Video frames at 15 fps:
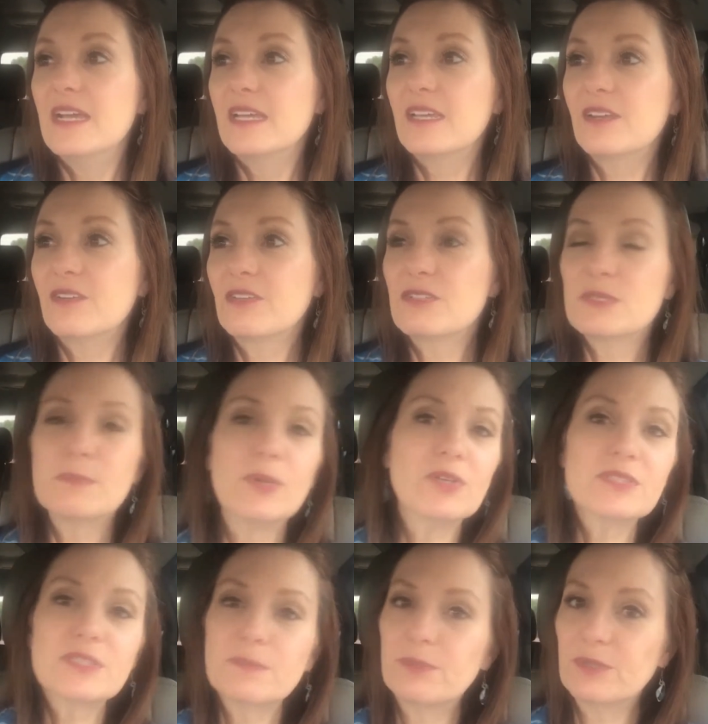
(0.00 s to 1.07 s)
You know, there's
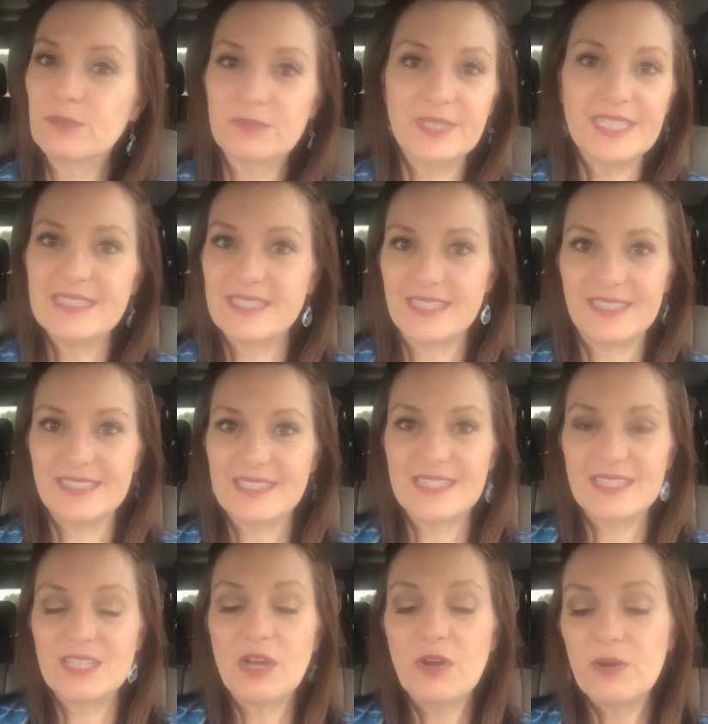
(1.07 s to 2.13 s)
multiple reasons.
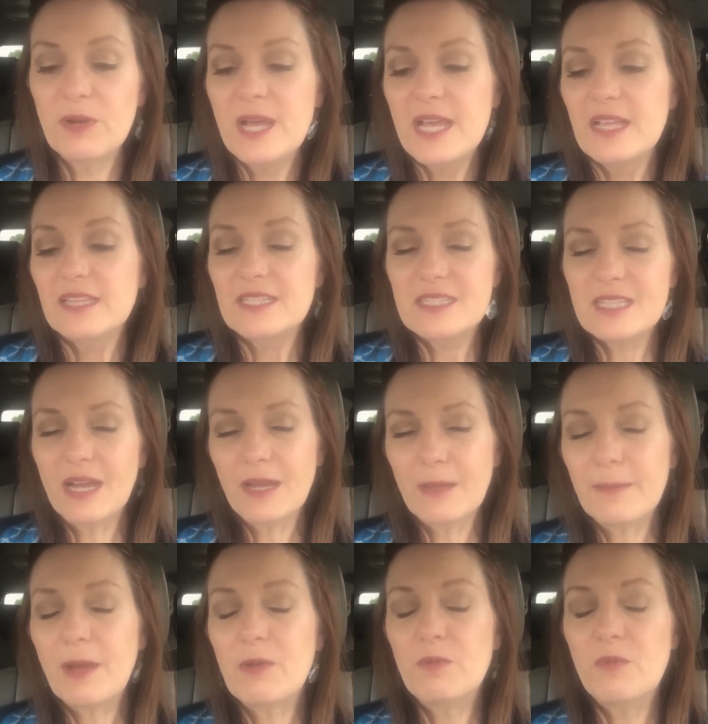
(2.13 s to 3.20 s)
So let's talk
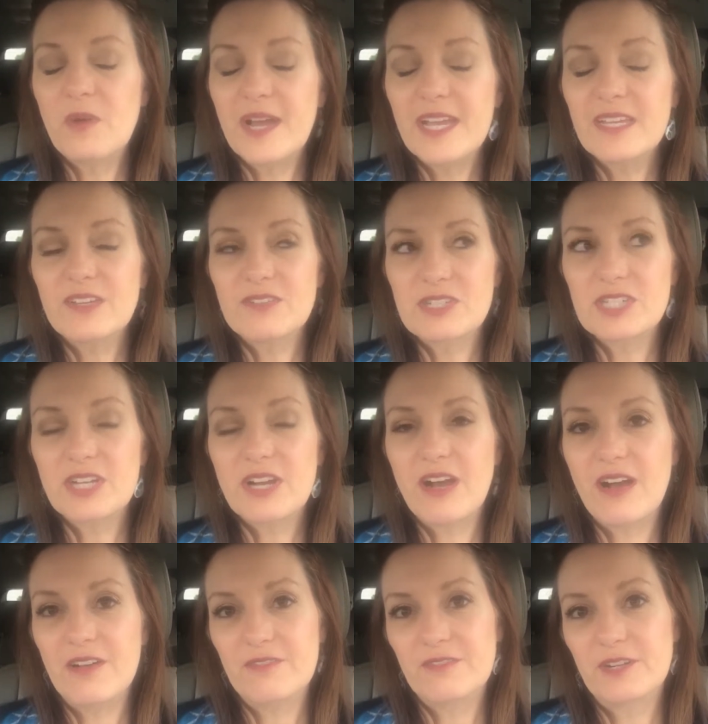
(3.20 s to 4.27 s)
about what you should
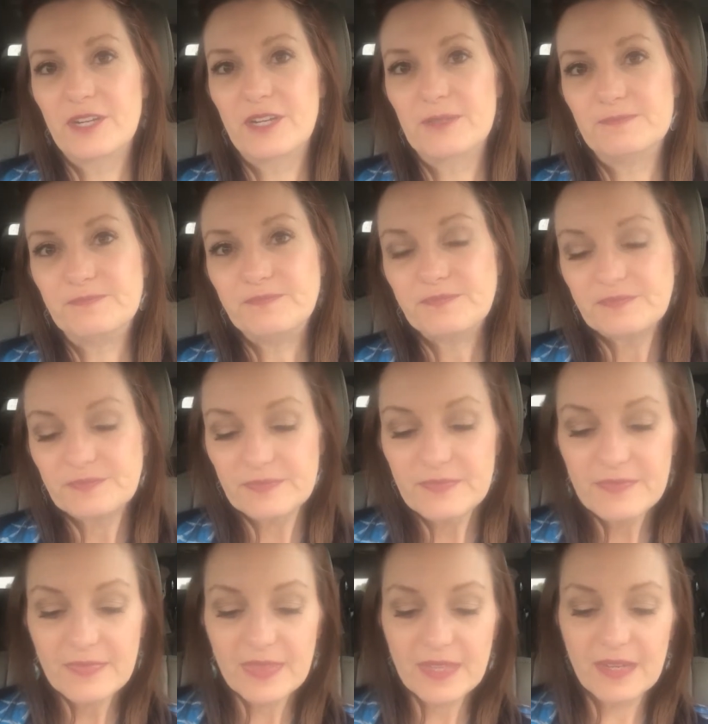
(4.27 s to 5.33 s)
offer
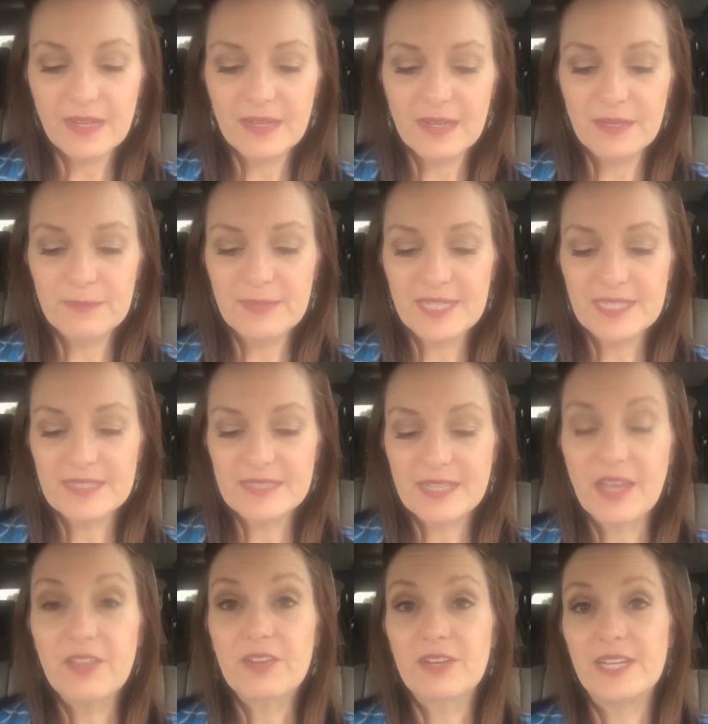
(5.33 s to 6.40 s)
um, a
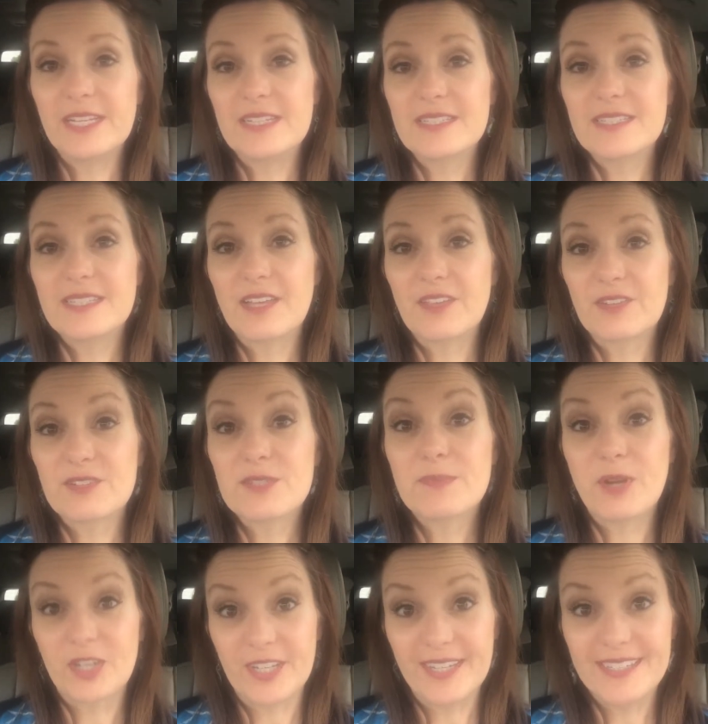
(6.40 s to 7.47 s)
seller in a seller's
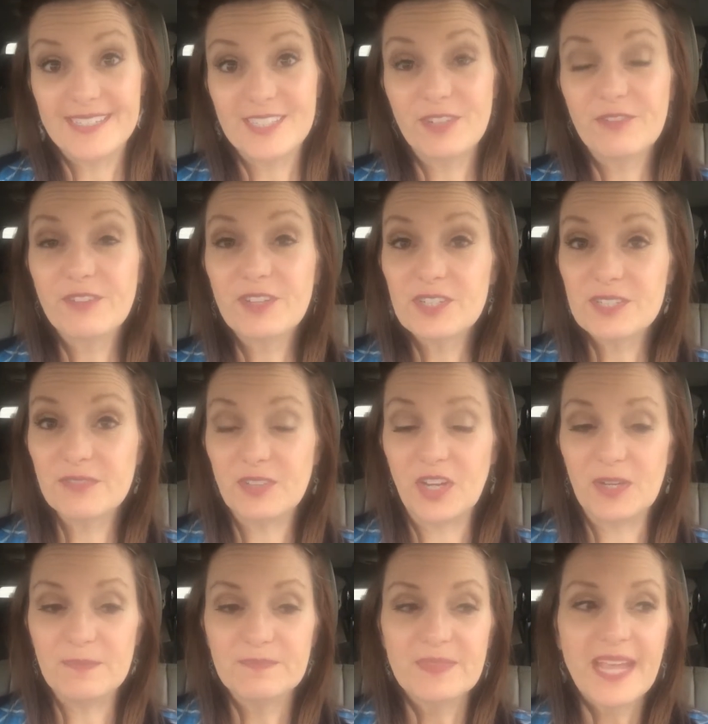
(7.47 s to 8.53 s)
market. So first of
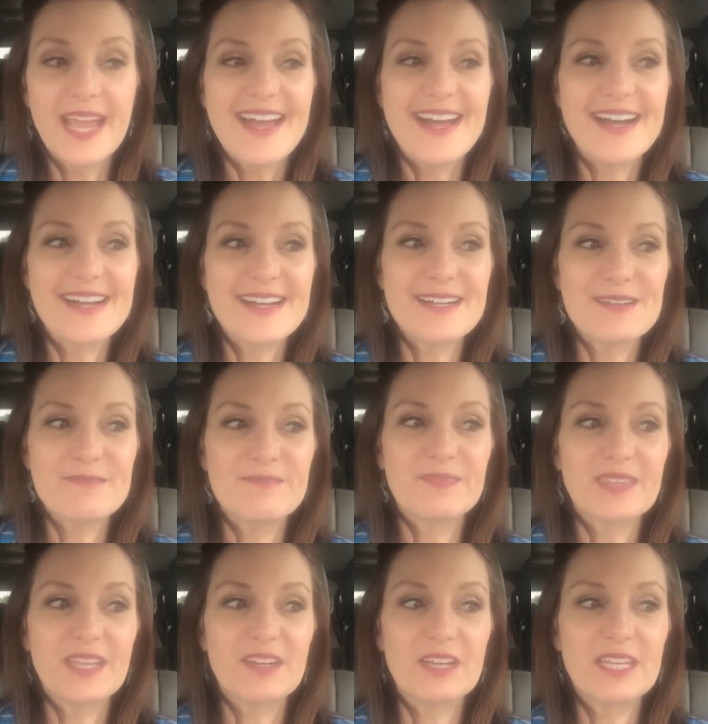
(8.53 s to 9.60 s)
all,
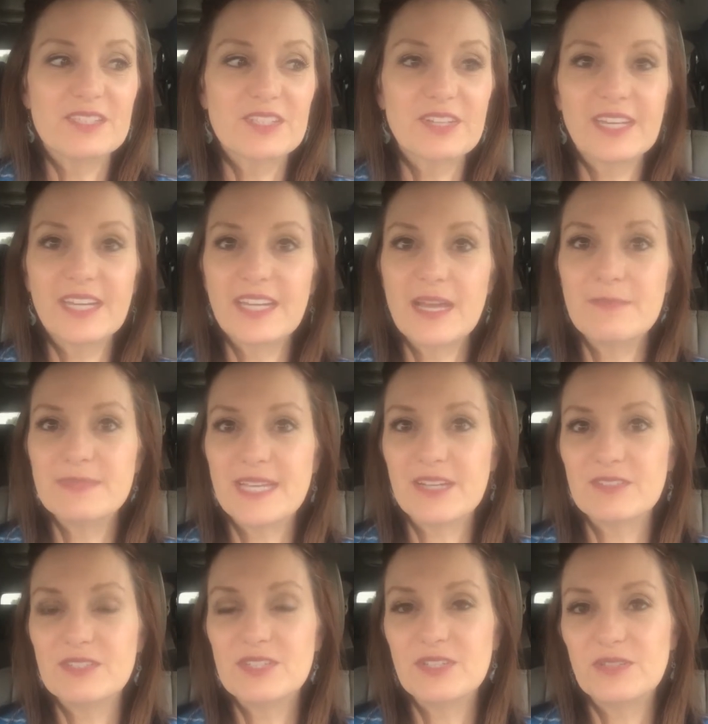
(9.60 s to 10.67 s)
um, it's going to come
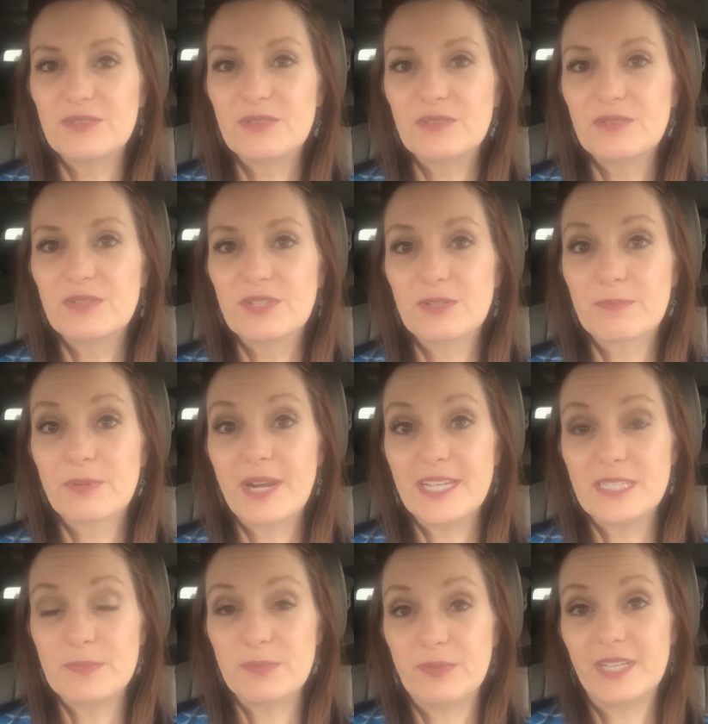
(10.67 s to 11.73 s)
down to your
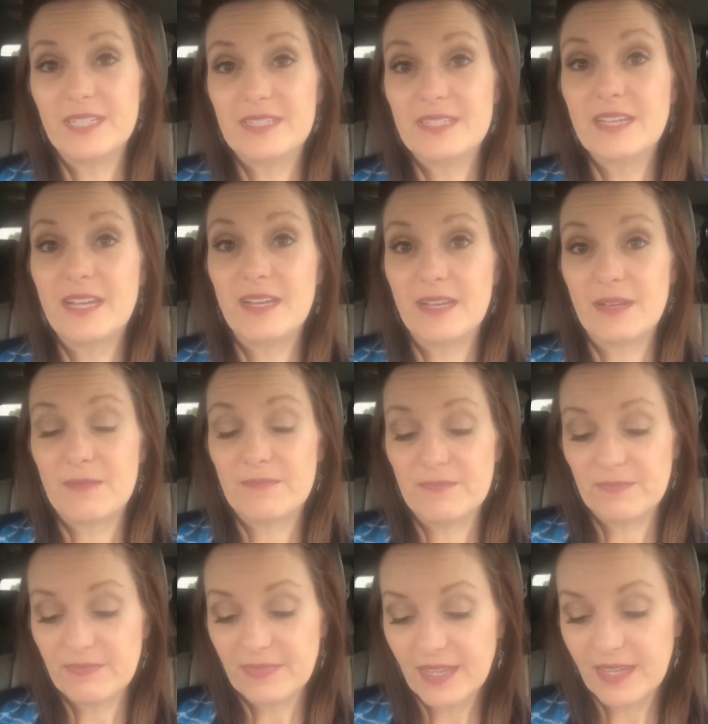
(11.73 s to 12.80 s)
price point.
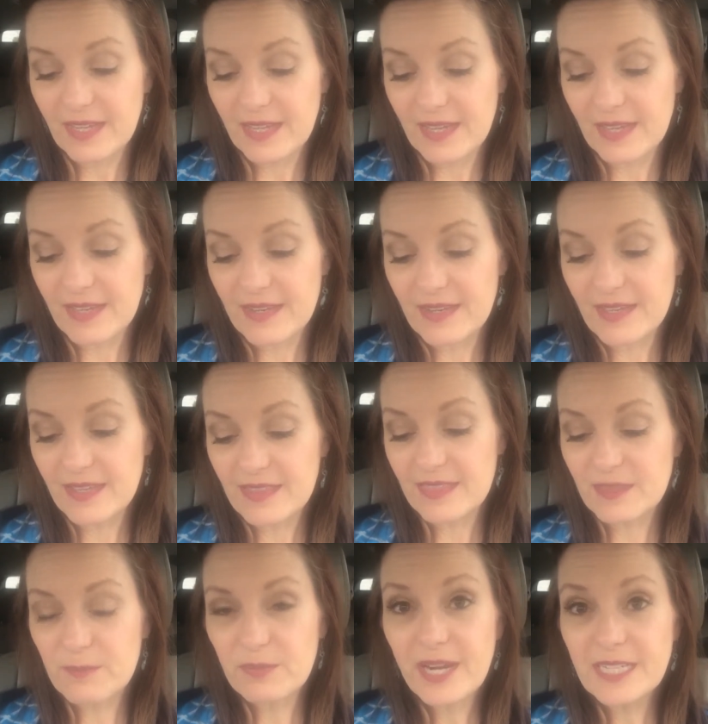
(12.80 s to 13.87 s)
Um, and
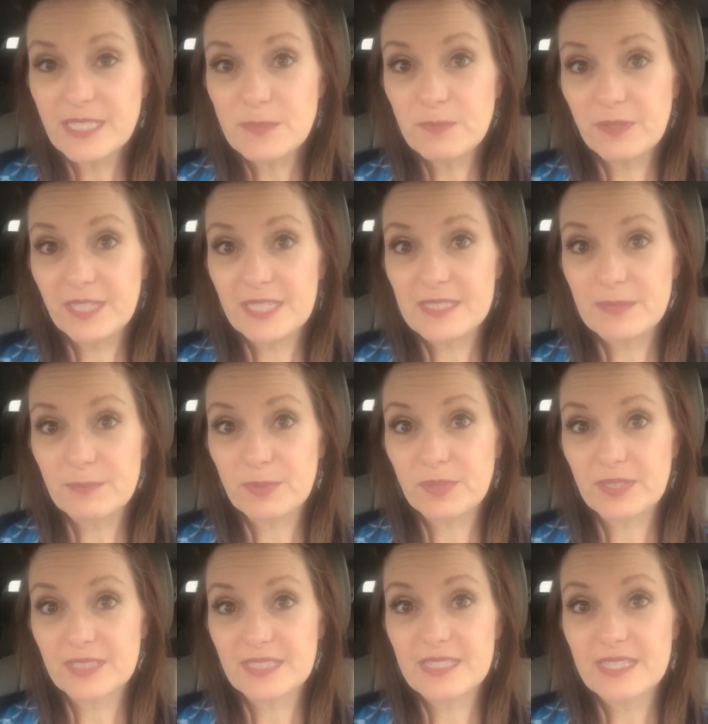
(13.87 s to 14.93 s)
the price point is
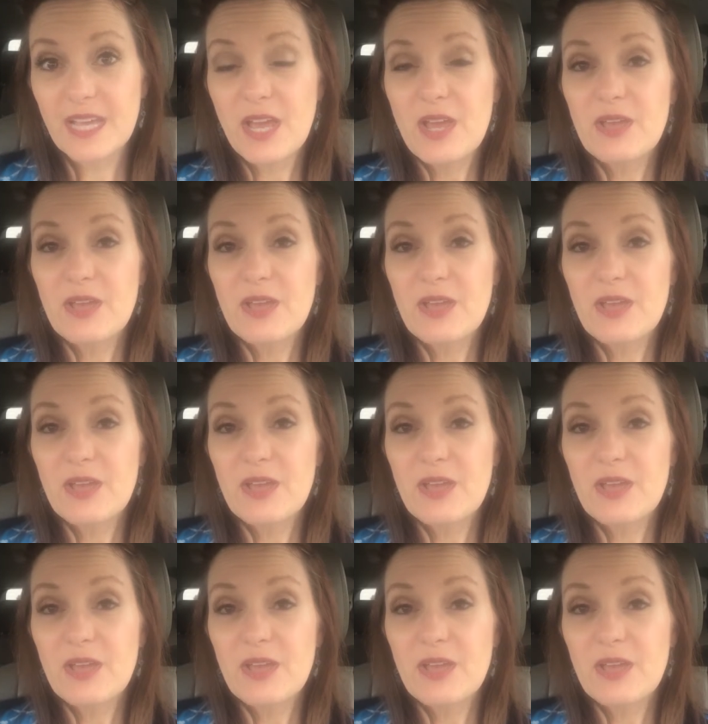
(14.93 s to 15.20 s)
important.